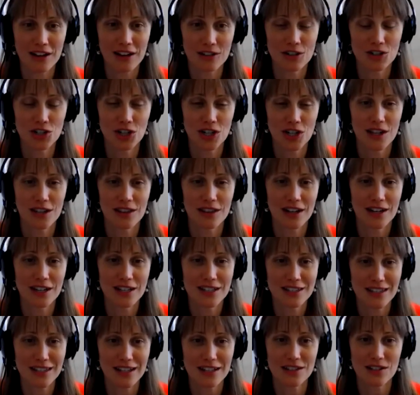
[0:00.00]
energy that
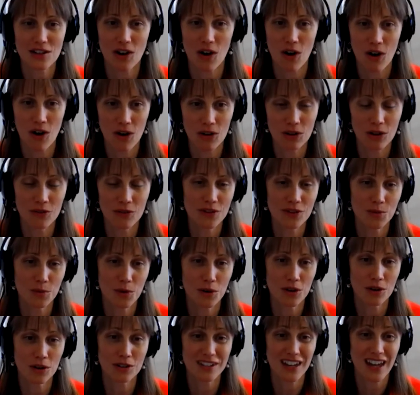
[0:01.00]
exists all over the
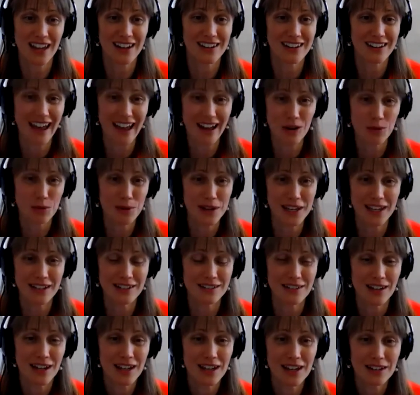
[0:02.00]
world. And now we
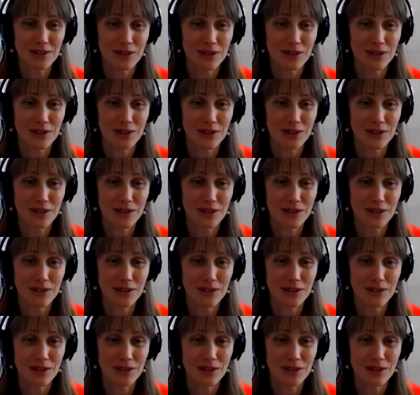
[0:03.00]
can